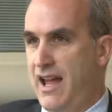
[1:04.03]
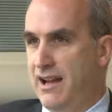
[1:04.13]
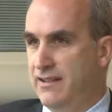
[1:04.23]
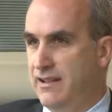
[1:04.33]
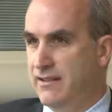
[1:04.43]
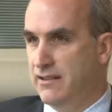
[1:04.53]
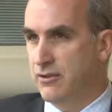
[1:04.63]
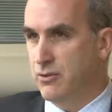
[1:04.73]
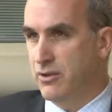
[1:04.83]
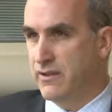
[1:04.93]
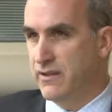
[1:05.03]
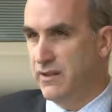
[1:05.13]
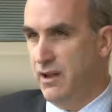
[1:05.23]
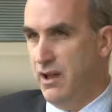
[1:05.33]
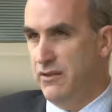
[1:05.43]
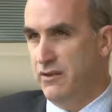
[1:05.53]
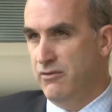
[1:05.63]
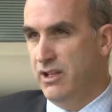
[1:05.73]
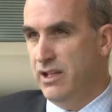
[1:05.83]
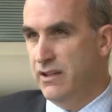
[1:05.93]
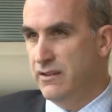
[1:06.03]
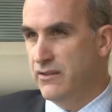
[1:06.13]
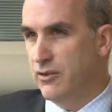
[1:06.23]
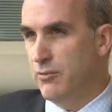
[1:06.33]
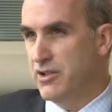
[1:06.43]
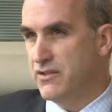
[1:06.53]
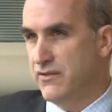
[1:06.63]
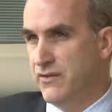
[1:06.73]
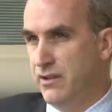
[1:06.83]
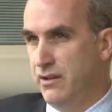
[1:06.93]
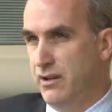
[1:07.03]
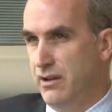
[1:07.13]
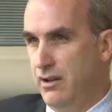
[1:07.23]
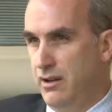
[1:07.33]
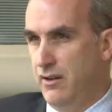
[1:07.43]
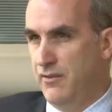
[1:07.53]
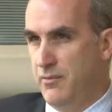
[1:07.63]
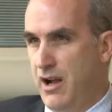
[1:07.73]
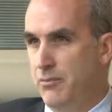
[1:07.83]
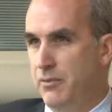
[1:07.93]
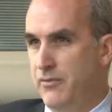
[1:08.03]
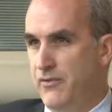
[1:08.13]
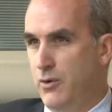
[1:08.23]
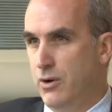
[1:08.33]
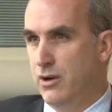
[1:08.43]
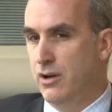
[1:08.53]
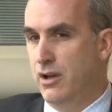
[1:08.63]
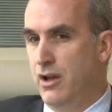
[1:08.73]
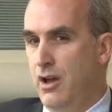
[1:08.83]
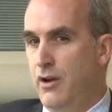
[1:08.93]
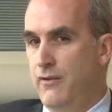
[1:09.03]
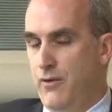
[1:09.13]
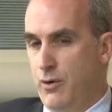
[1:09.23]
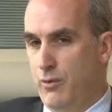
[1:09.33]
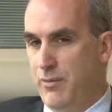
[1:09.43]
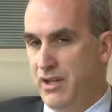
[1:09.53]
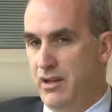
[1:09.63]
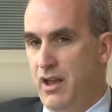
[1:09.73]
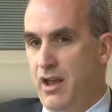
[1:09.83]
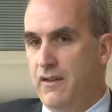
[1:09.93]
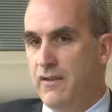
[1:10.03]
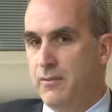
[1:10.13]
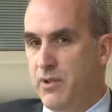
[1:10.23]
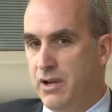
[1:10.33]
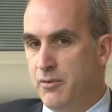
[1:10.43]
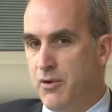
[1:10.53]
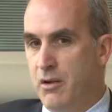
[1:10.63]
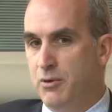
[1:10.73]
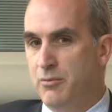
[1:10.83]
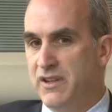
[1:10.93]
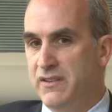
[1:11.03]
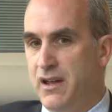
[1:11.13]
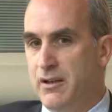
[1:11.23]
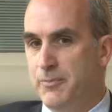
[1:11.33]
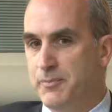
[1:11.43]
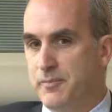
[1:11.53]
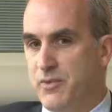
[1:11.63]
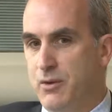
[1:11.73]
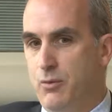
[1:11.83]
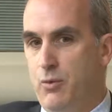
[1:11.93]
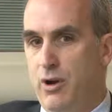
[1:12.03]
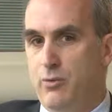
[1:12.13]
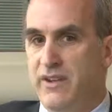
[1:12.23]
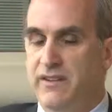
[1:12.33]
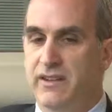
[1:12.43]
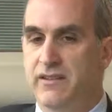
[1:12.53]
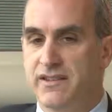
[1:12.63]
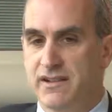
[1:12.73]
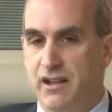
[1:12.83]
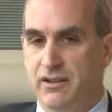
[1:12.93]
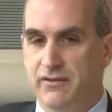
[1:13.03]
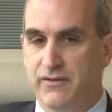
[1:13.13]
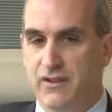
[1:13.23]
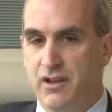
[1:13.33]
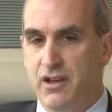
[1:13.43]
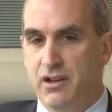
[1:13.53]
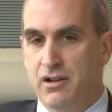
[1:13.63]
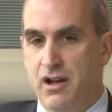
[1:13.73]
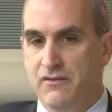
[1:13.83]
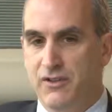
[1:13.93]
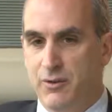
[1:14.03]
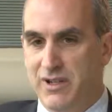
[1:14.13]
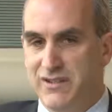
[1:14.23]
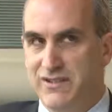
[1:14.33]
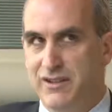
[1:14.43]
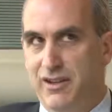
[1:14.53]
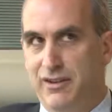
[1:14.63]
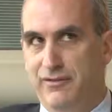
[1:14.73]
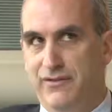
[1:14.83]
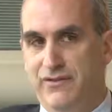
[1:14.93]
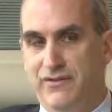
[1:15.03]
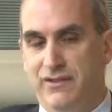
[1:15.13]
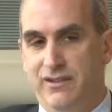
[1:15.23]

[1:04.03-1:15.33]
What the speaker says: access the courts, there really isn't so much of a problem for women. The bigger problem is that where we see this kind of confluence of